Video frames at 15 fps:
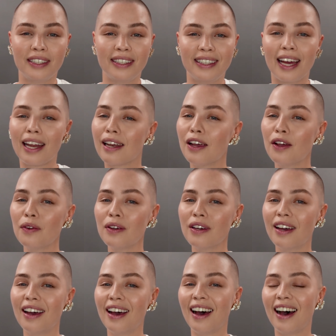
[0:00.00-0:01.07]
yellow.
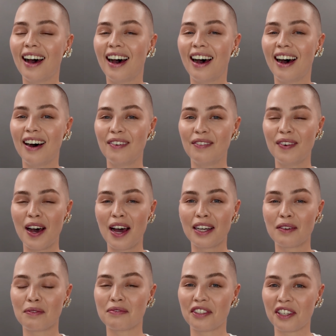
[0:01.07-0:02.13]
And
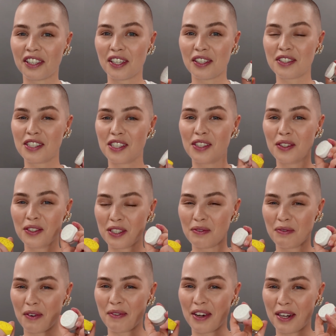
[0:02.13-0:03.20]
I'm not going to use
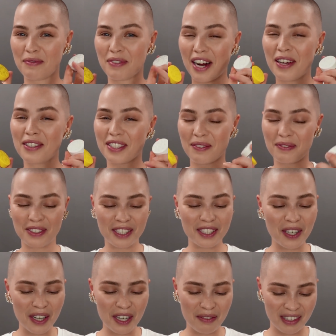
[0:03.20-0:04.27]
them on my brows, I'm
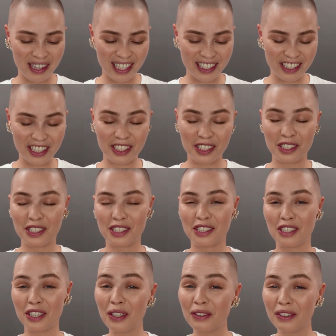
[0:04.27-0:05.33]
sorry, but they're just
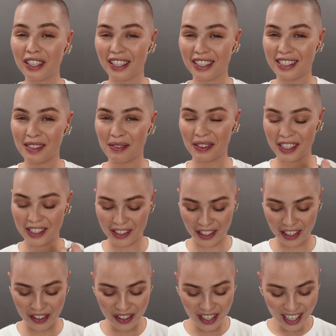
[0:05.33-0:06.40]
too good to be
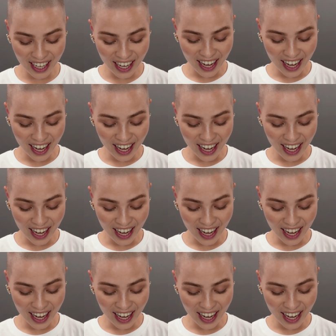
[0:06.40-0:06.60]
true.